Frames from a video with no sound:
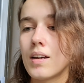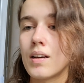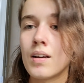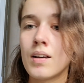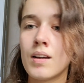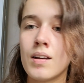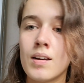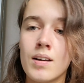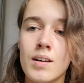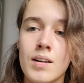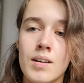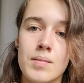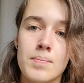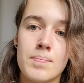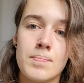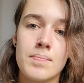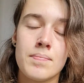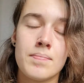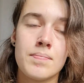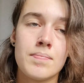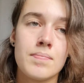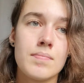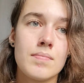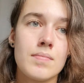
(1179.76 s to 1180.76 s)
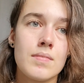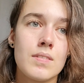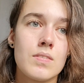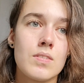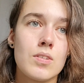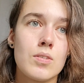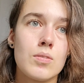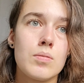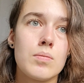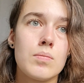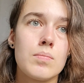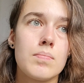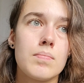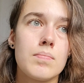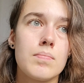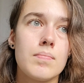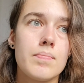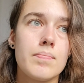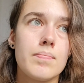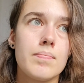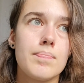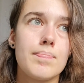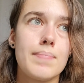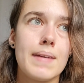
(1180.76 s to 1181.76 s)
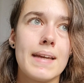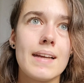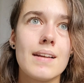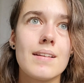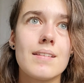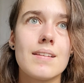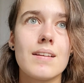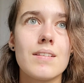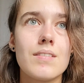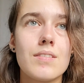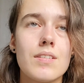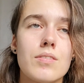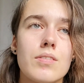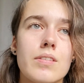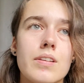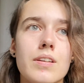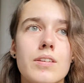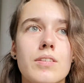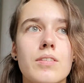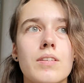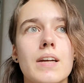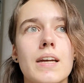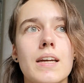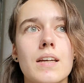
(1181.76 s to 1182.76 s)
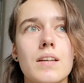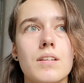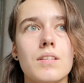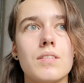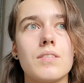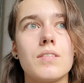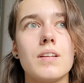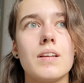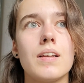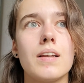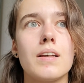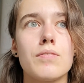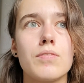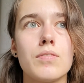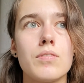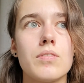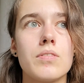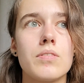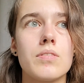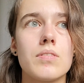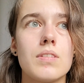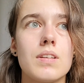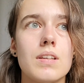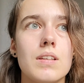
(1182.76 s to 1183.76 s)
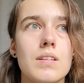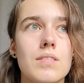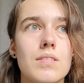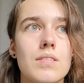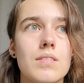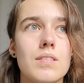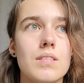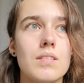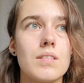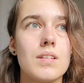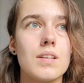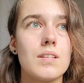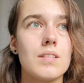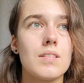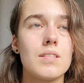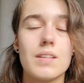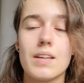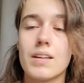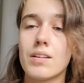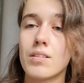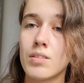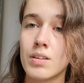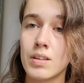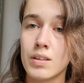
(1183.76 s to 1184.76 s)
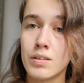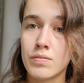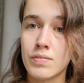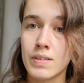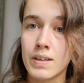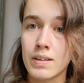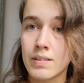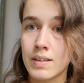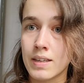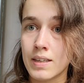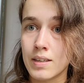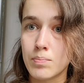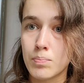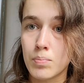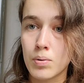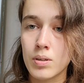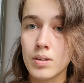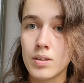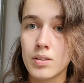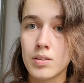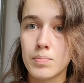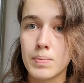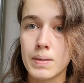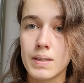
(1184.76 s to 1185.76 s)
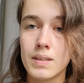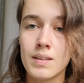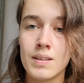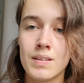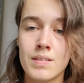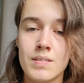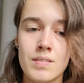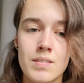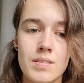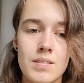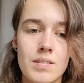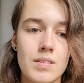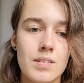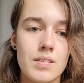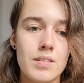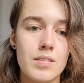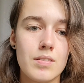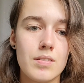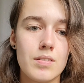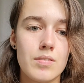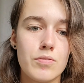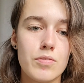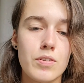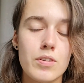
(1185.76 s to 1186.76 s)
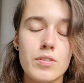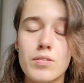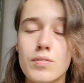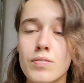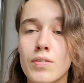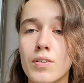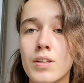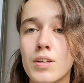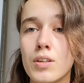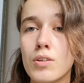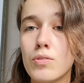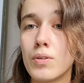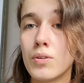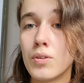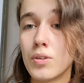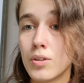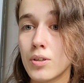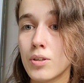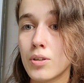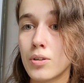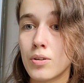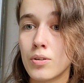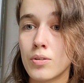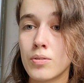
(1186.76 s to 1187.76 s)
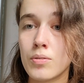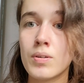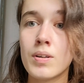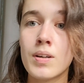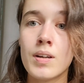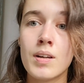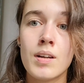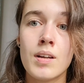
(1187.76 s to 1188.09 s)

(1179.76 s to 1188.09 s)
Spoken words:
So paying attention to your energy levels is generally very important because, first of all, you will know